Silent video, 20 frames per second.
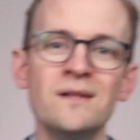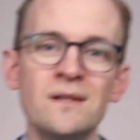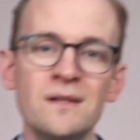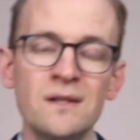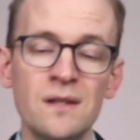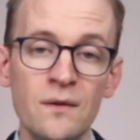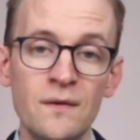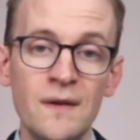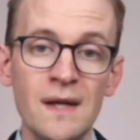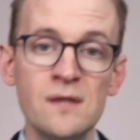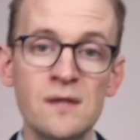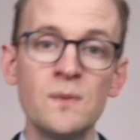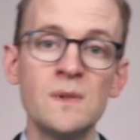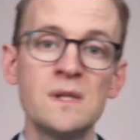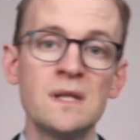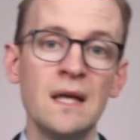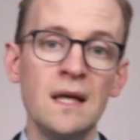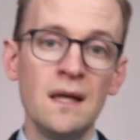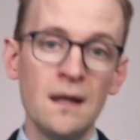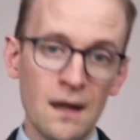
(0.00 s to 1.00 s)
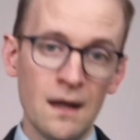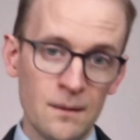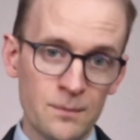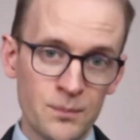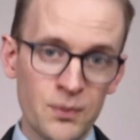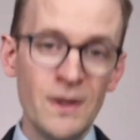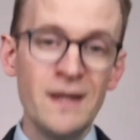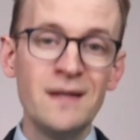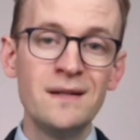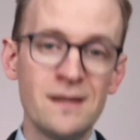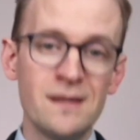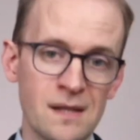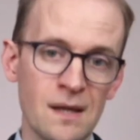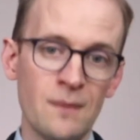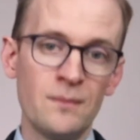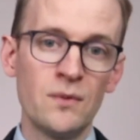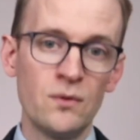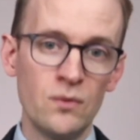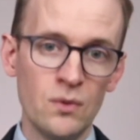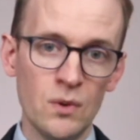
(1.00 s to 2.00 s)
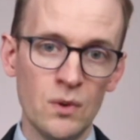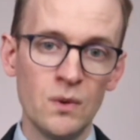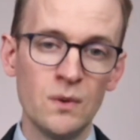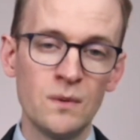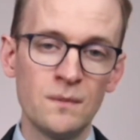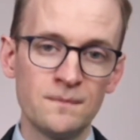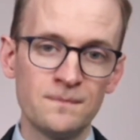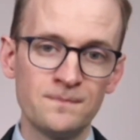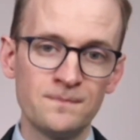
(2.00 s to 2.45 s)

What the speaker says: So this was the pre-December rule.